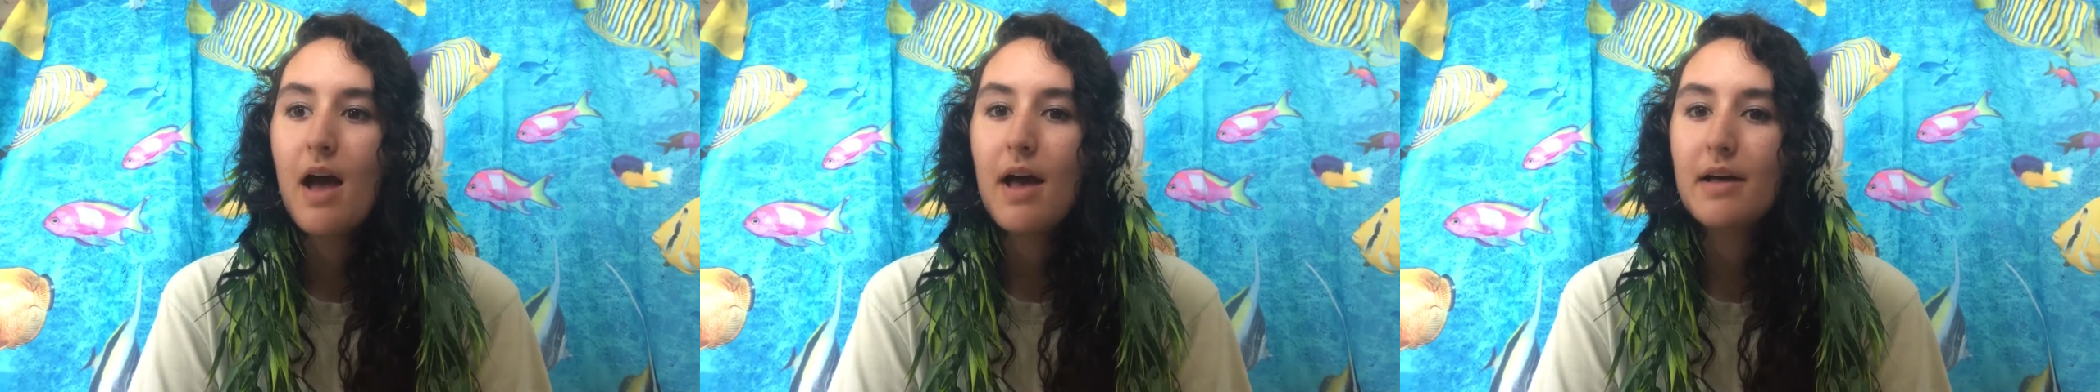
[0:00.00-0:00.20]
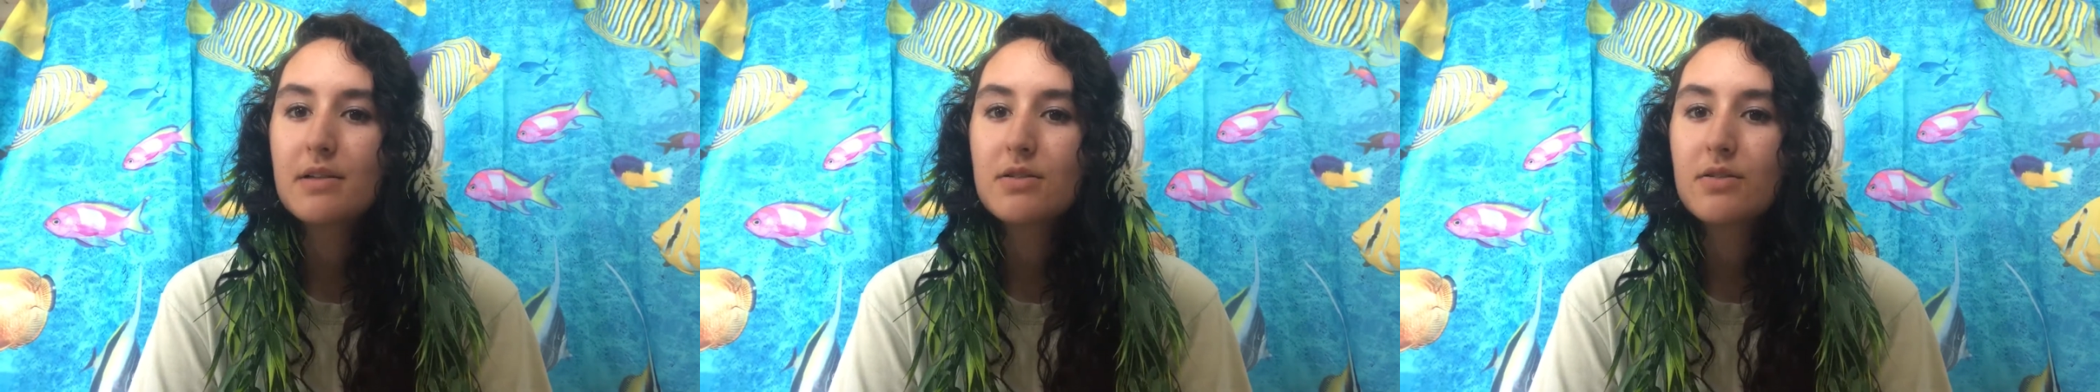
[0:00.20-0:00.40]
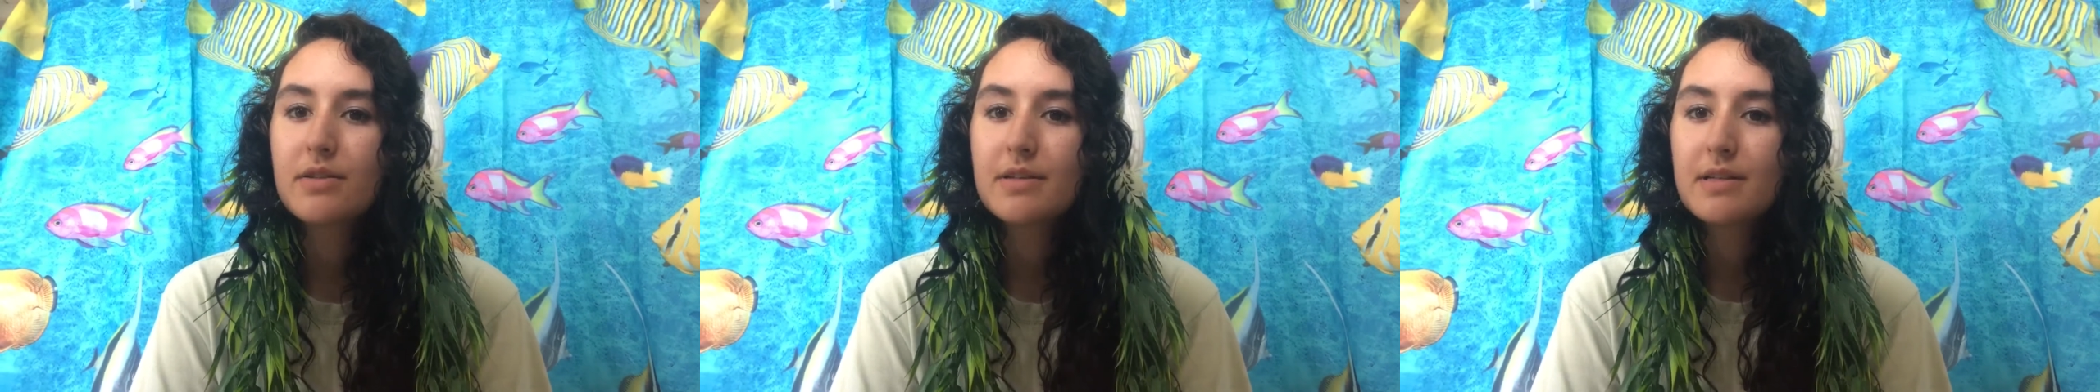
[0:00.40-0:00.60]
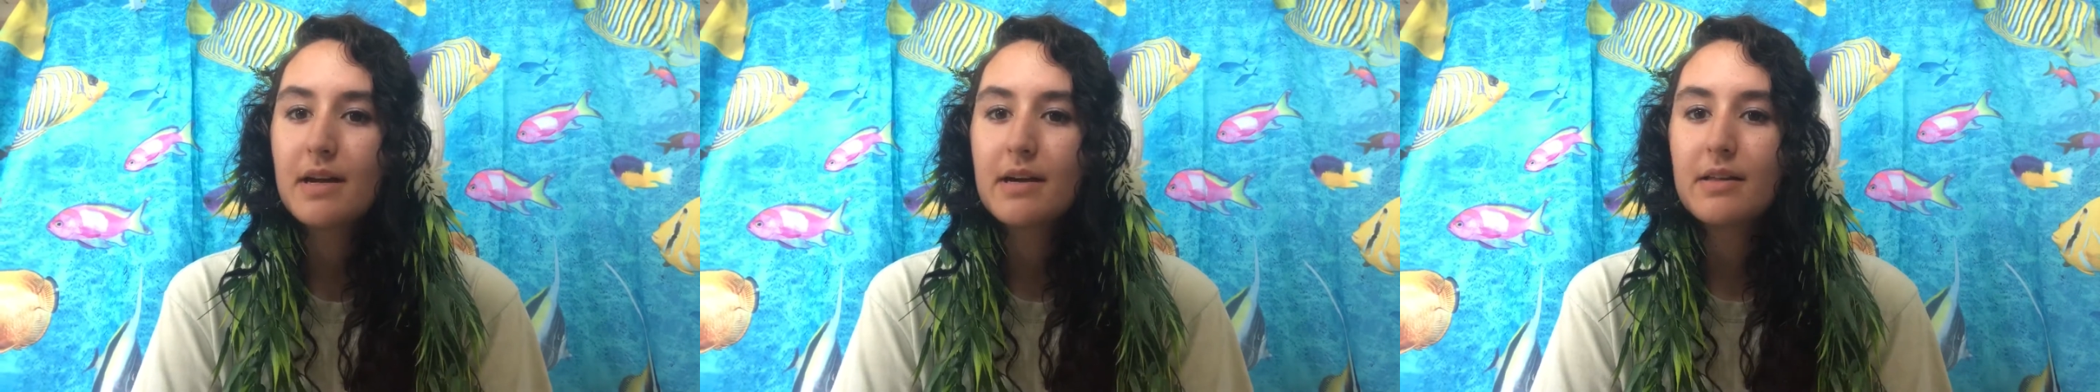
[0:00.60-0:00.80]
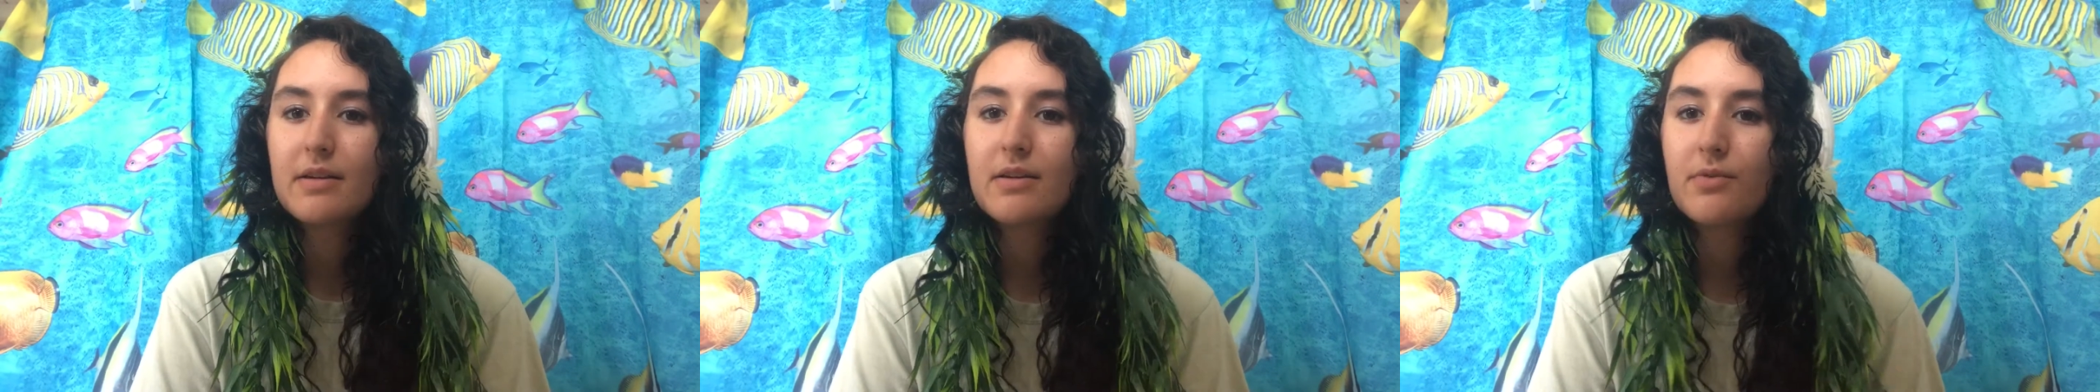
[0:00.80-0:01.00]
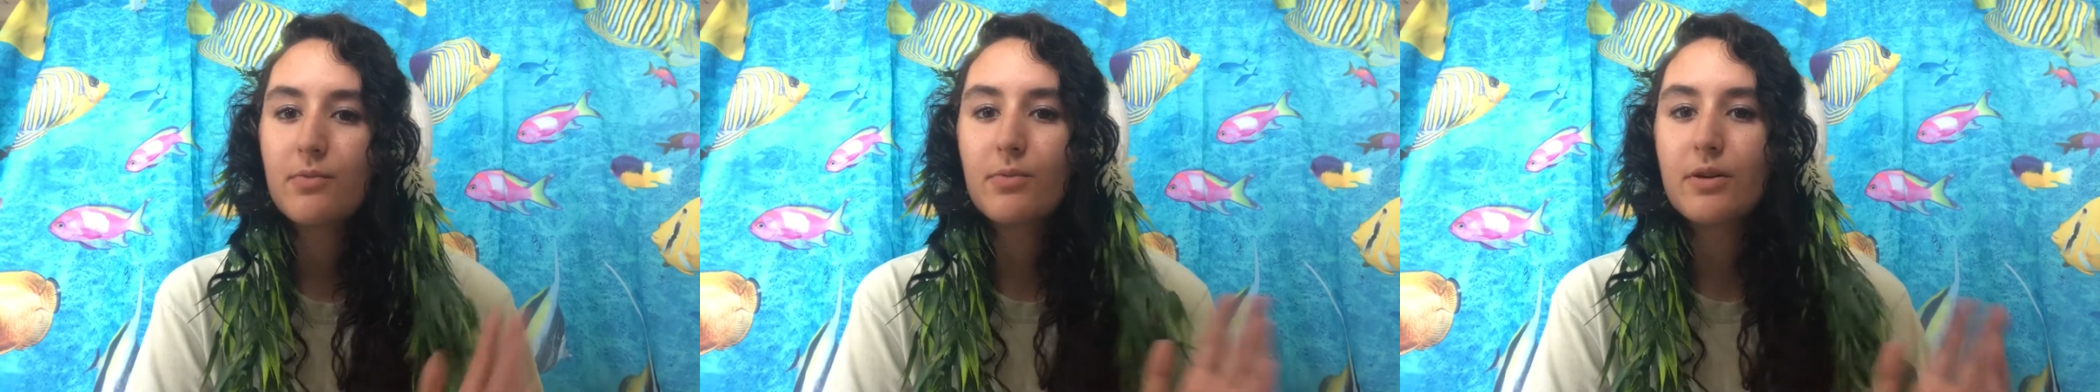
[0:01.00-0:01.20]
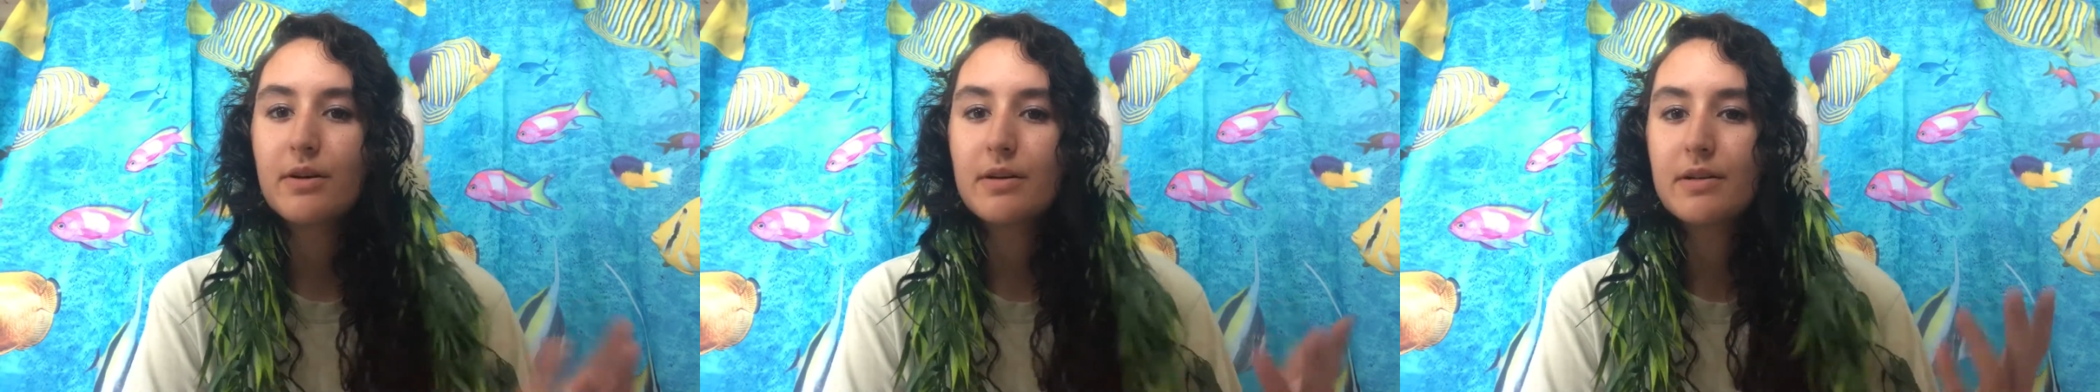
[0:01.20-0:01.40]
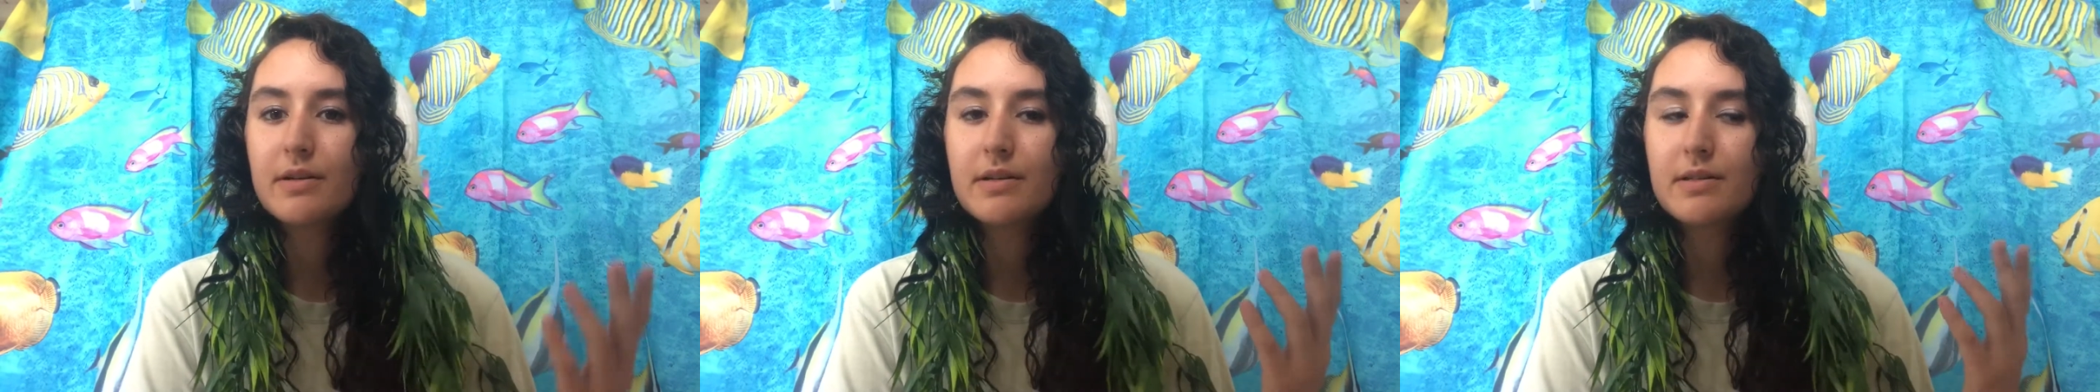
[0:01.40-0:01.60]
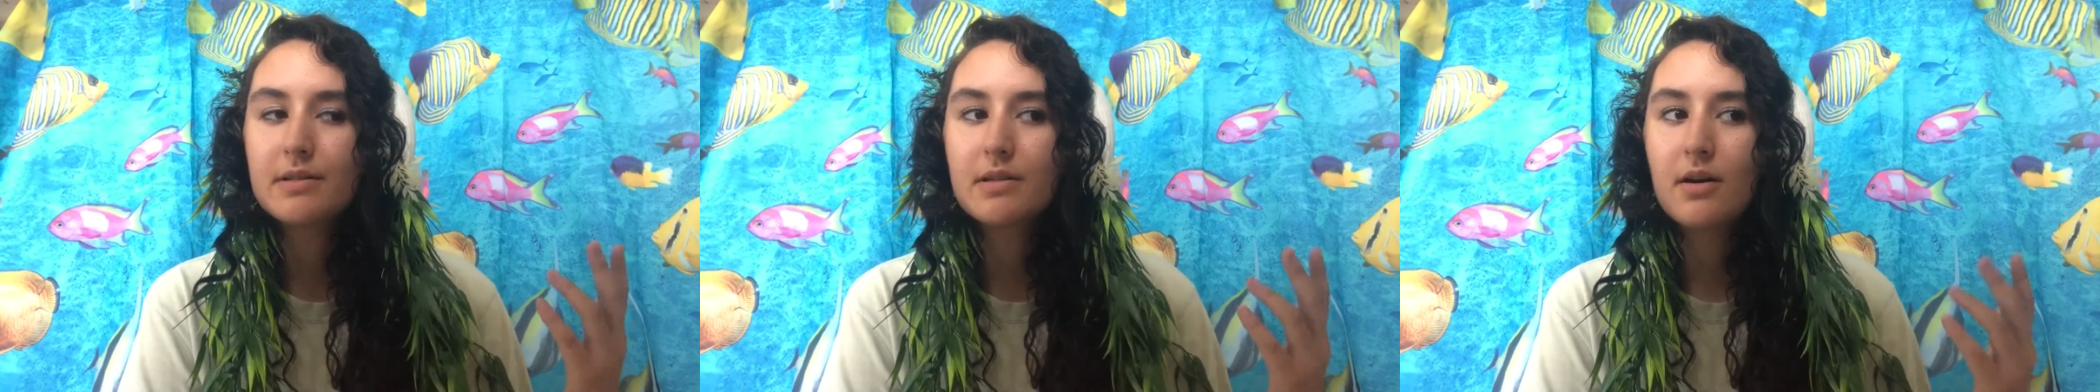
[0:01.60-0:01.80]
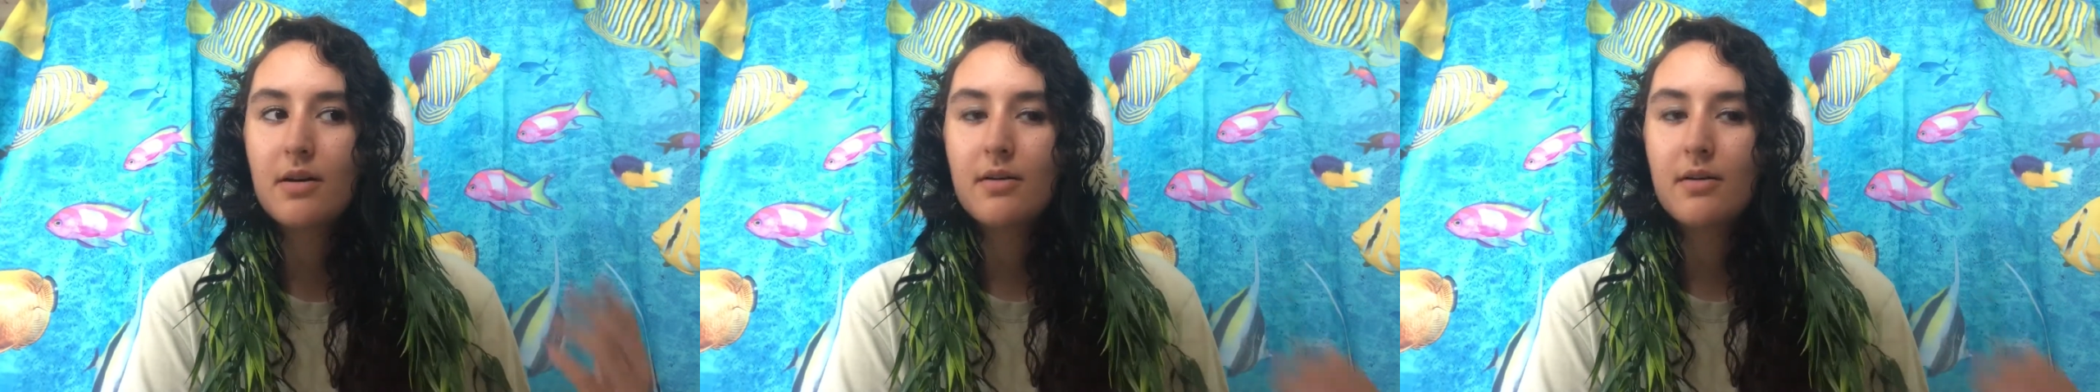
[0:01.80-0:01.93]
And so this island is